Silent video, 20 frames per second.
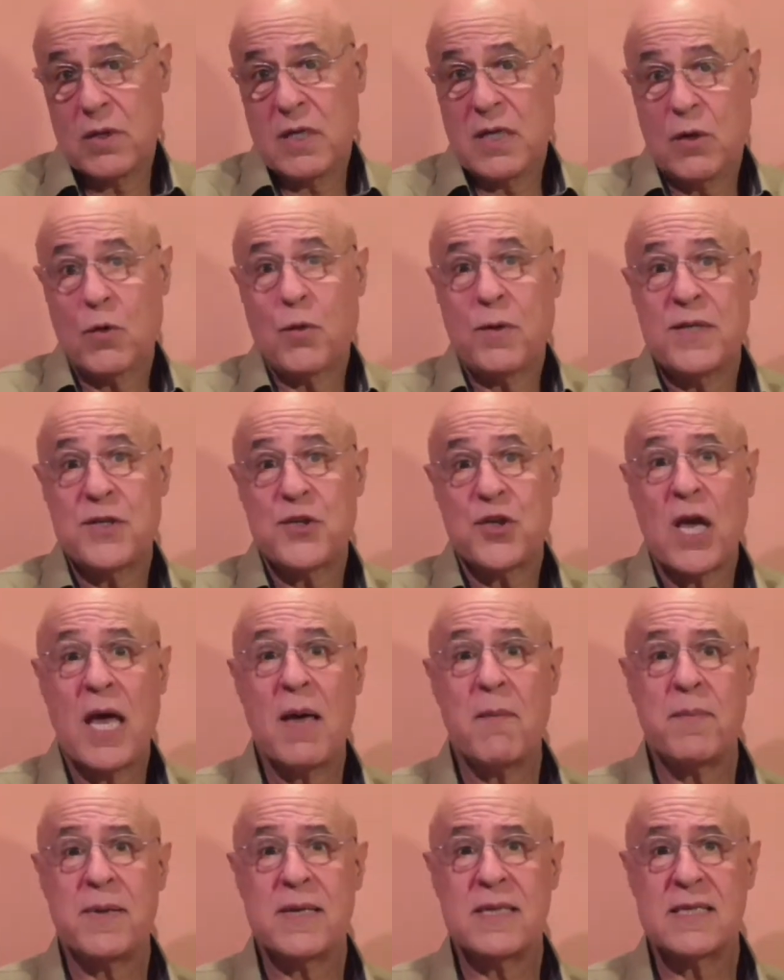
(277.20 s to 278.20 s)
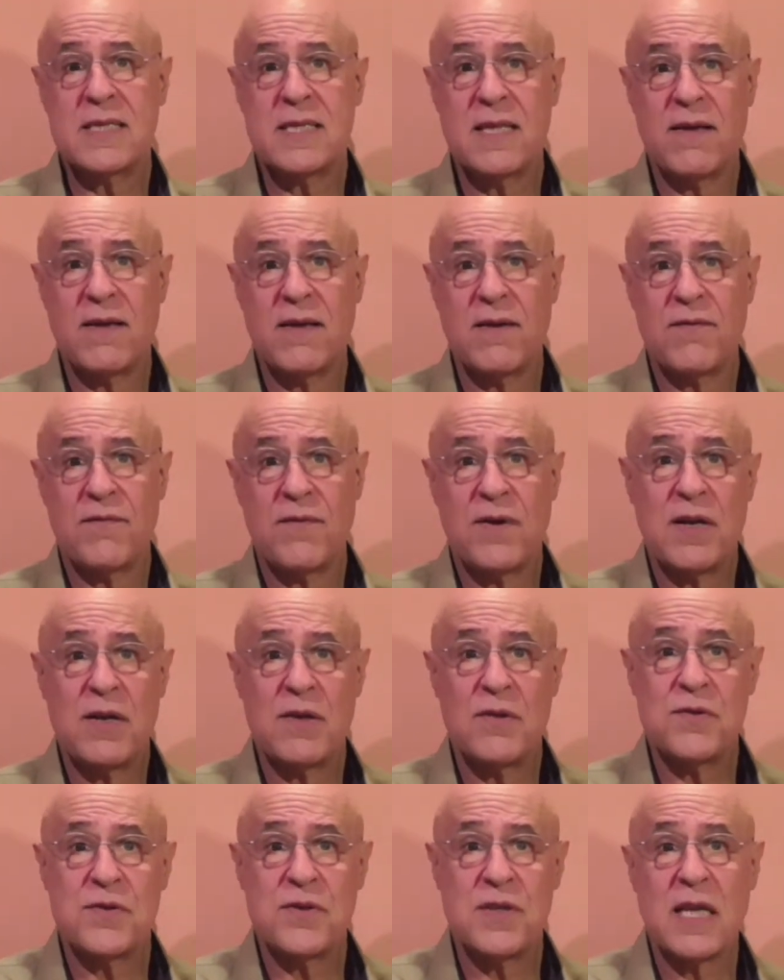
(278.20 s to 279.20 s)
in which happens the
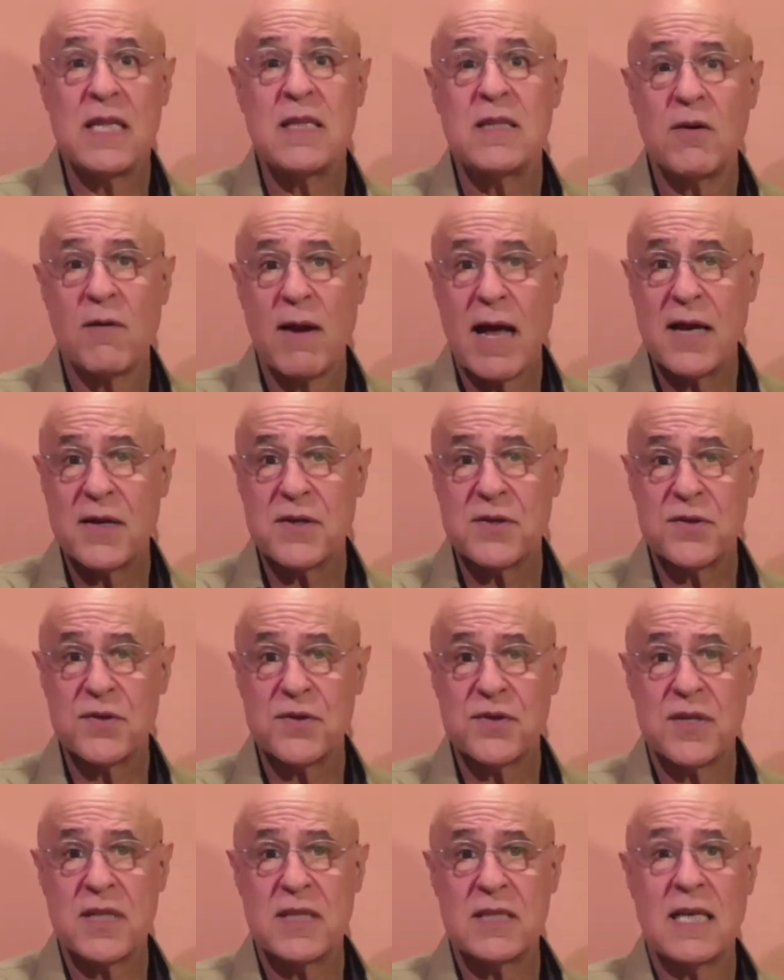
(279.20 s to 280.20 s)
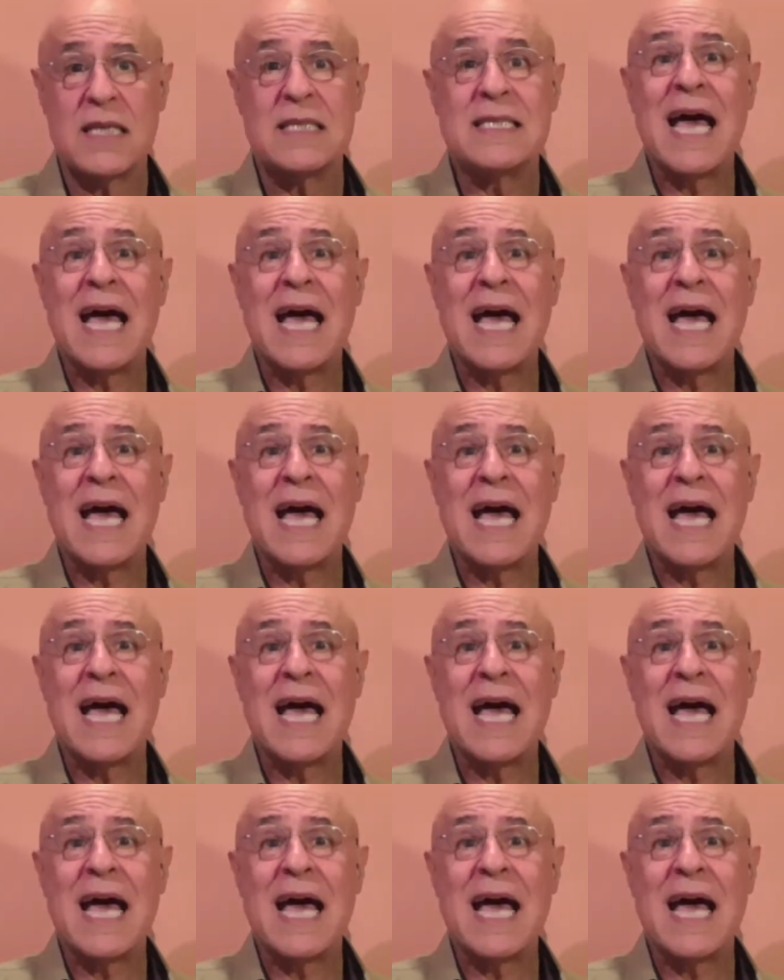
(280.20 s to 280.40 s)
various interactions and